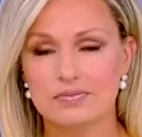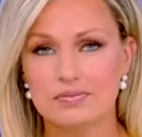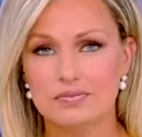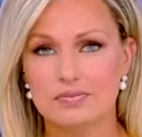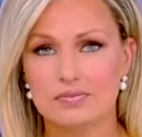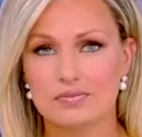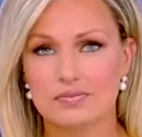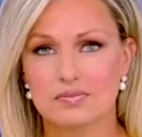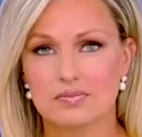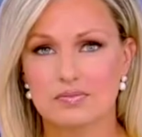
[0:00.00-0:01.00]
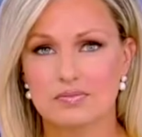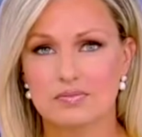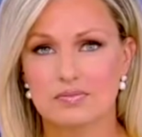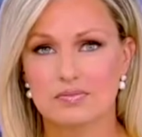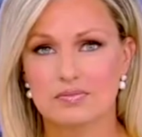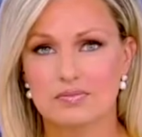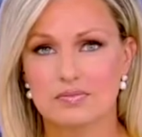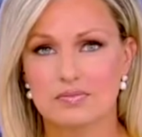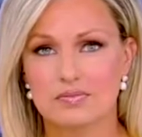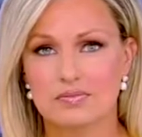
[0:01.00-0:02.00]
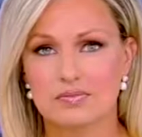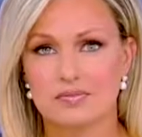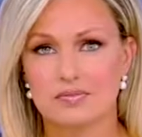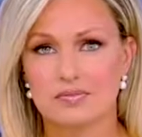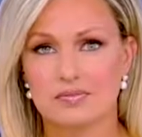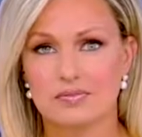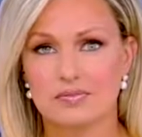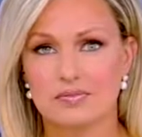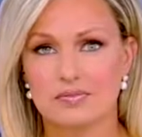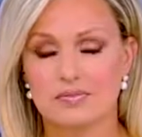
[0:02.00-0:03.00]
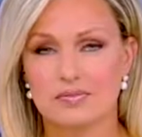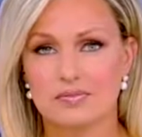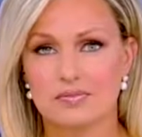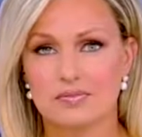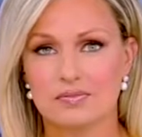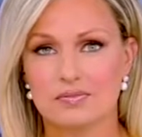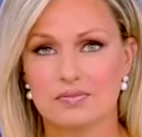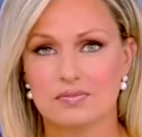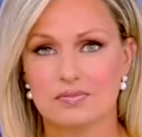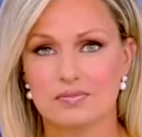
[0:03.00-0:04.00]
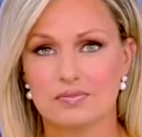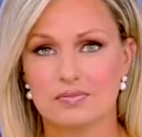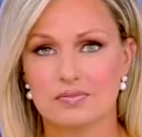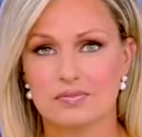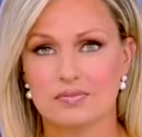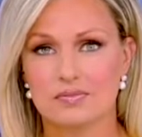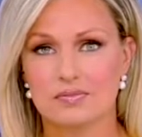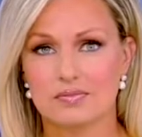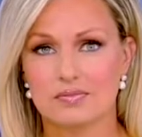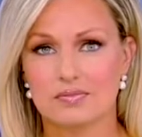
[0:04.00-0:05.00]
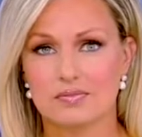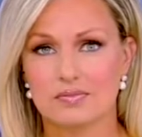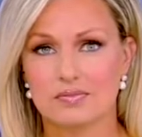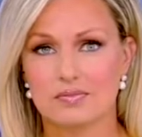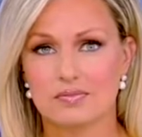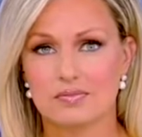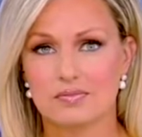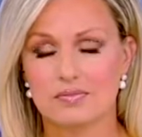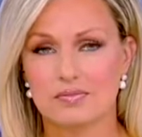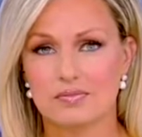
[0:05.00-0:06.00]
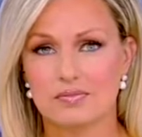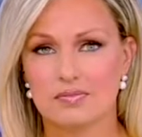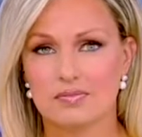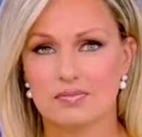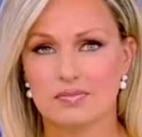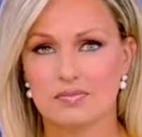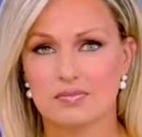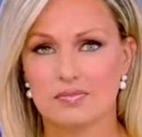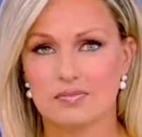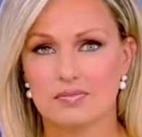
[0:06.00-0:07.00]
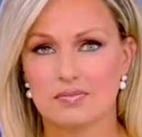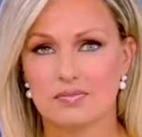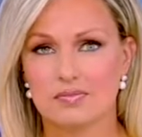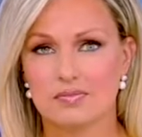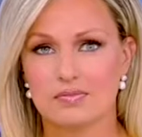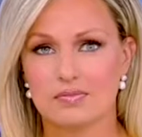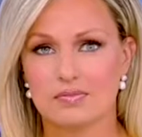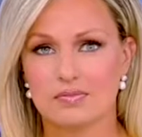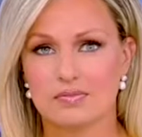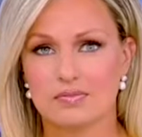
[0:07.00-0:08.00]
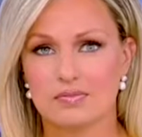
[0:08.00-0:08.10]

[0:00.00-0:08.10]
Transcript: [no speech]